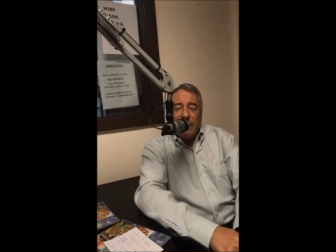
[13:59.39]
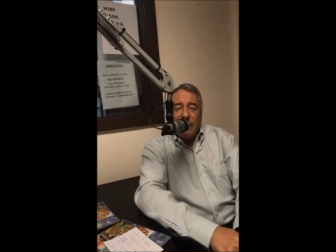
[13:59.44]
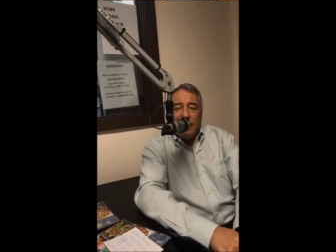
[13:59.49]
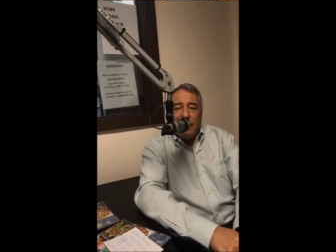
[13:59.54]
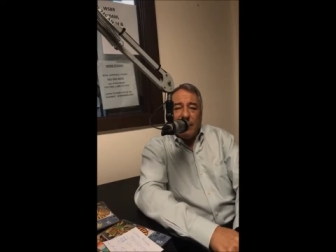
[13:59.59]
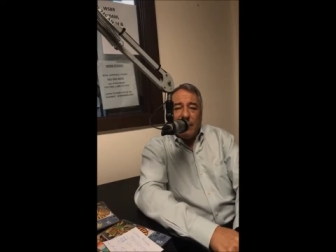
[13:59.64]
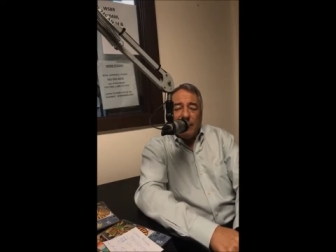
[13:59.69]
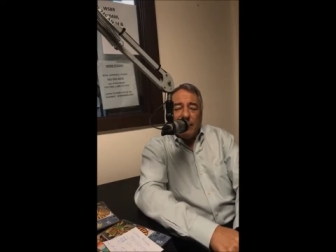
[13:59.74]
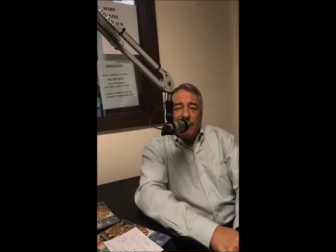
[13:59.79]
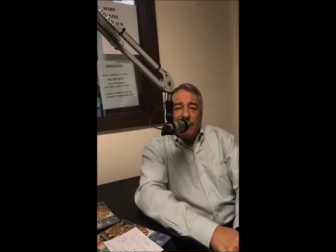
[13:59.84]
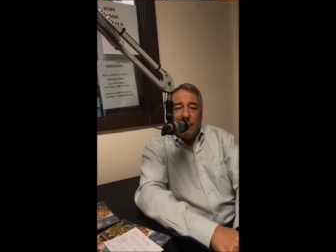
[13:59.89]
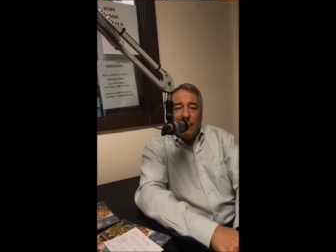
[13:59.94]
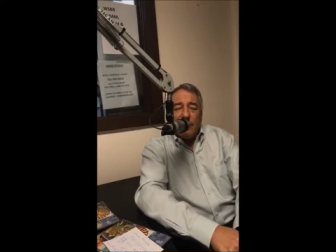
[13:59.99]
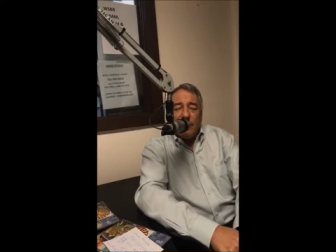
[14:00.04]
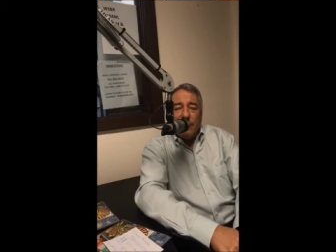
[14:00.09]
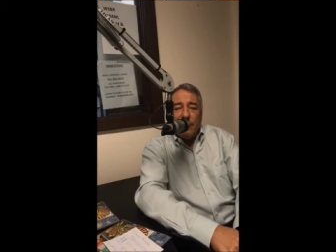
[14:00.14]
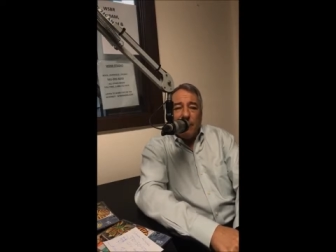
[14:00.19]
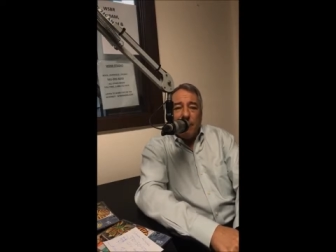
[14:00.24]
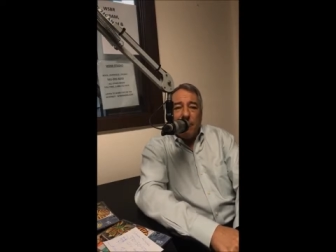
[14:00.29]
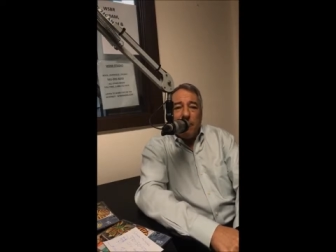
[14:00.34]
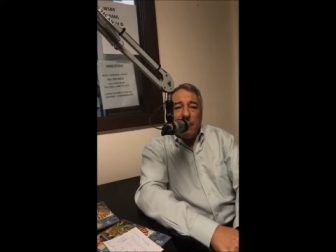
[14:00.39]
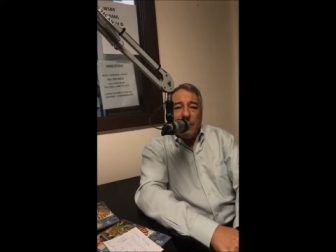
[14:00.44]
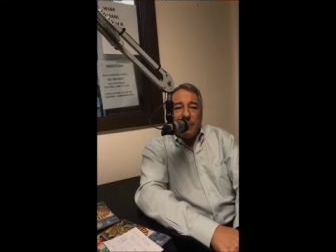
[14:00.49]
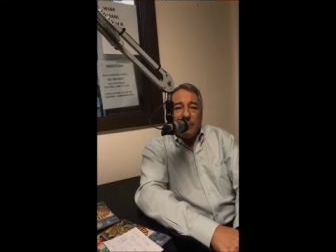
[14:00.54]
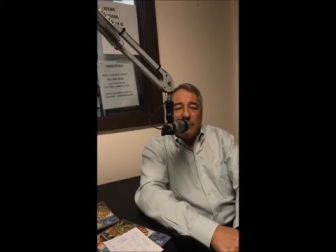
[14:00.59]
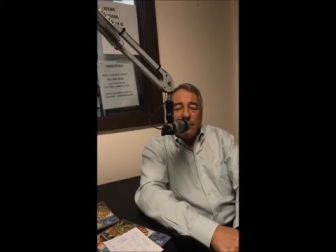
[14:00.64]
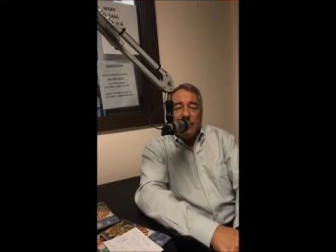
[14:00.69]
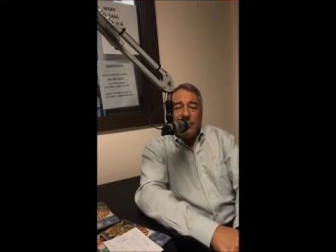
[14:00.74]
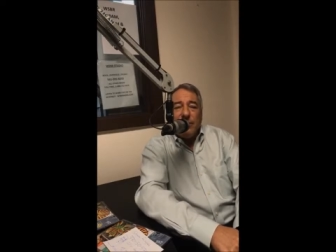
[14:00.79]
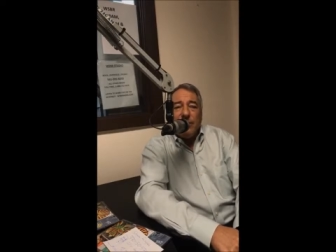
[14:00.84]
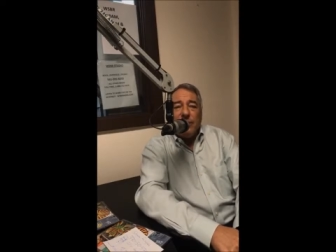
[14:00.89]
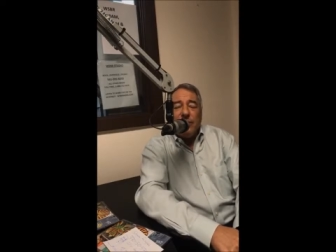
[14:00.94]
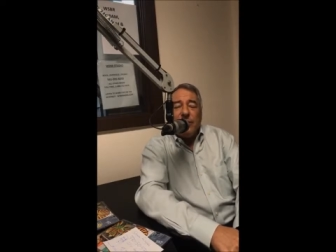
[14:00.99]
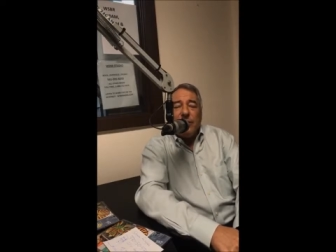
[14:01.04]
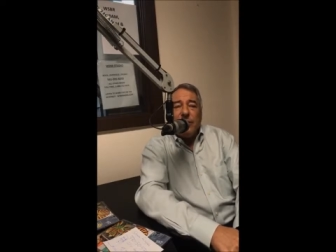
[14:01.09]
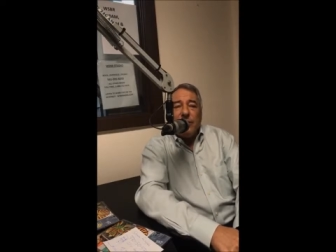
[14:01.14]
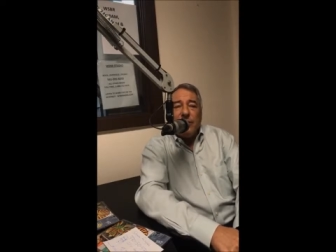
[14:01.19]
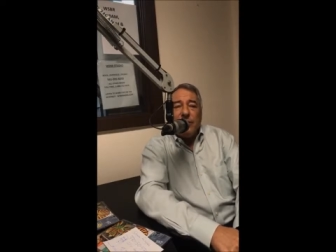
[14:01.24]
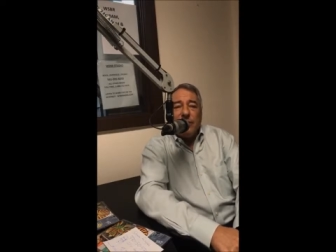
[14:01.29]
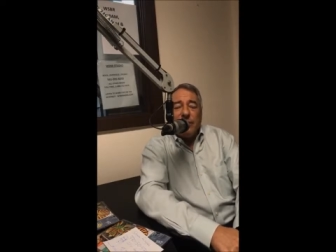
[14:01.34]
um, the
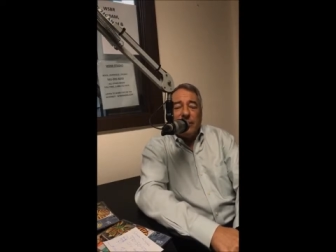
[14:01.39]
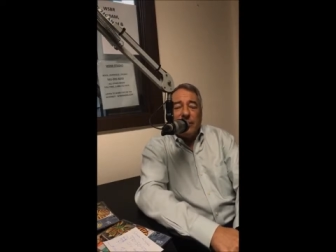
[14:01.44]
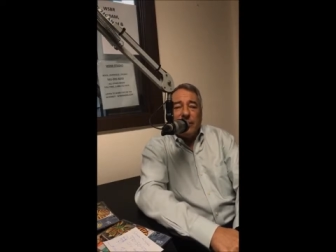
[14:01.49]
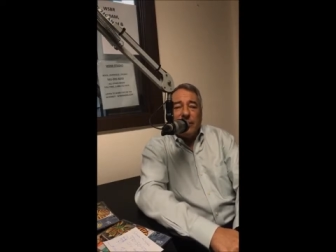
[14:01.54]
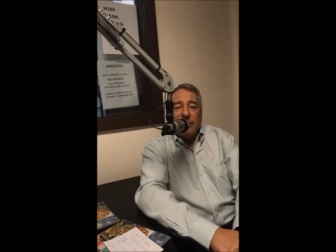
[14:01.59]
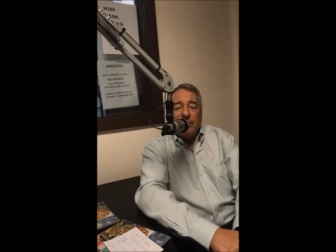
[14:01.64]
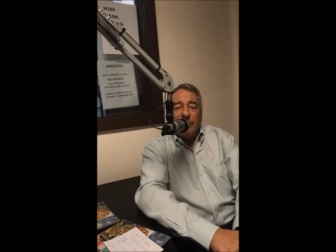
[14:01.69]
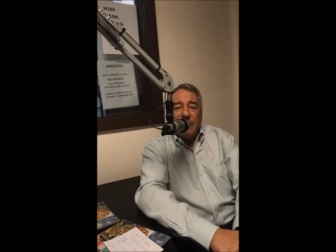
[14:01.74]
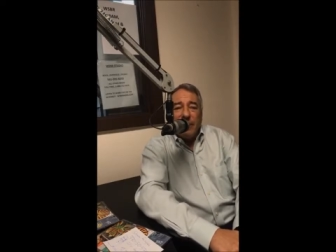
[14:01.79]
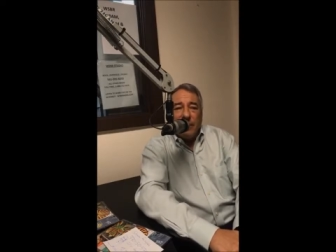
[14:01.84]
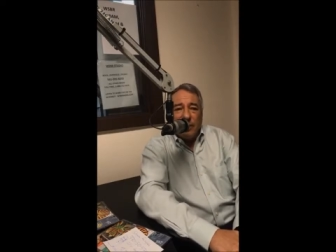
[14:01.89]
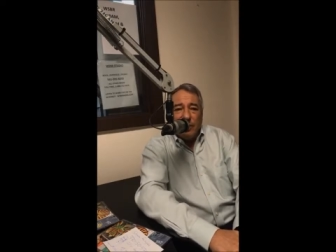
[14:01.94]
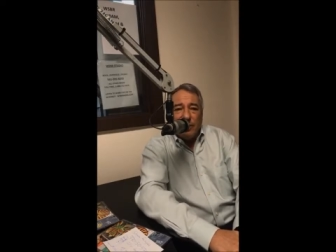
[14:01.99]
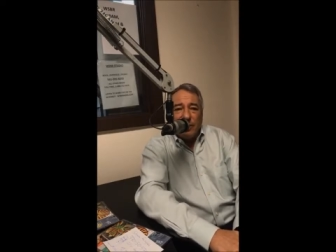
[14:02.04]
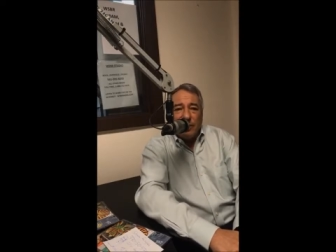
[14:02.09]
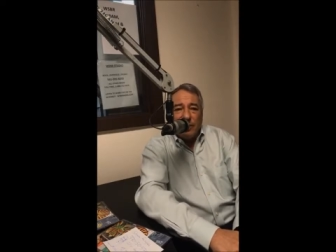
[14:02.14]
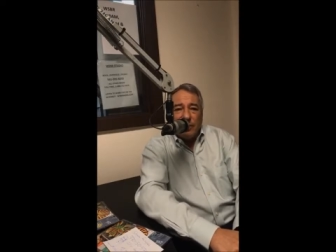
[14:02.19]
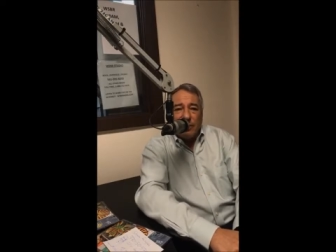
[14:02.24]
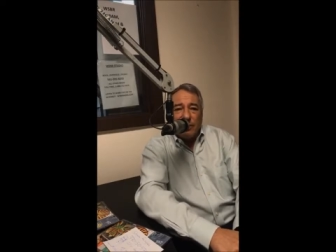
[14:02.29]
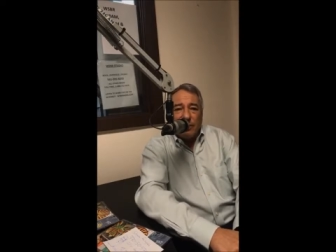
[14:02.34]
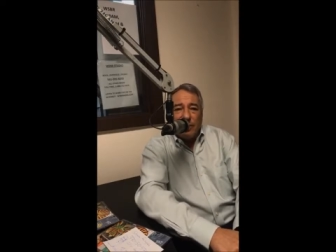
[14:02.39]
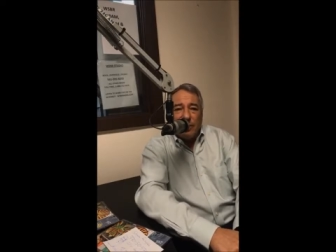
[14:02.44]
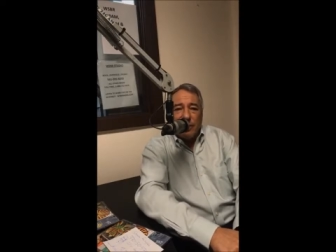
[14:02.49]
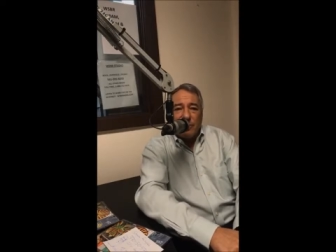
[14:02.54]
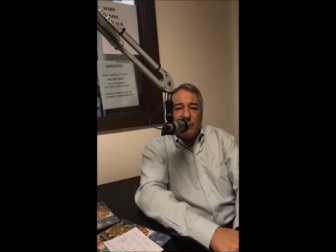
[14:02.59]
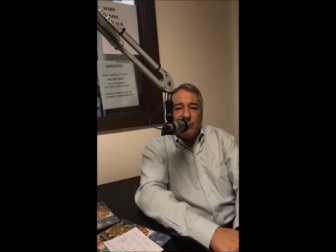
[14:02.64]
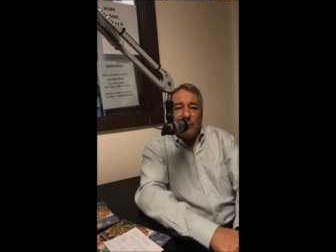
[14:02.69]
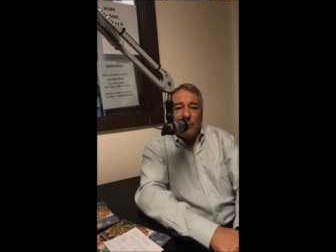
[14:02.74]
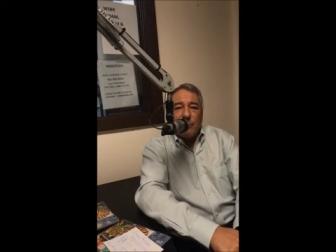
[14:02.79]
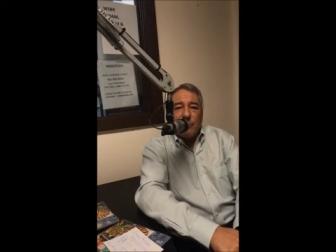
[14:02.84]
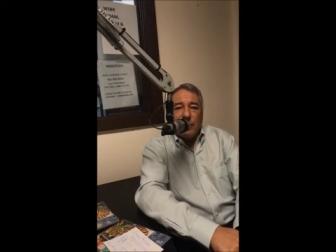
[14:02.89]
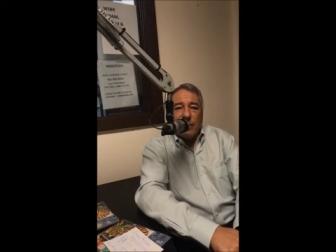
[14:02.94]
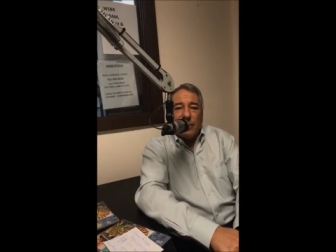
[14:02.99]
monthly um, healthcare costs for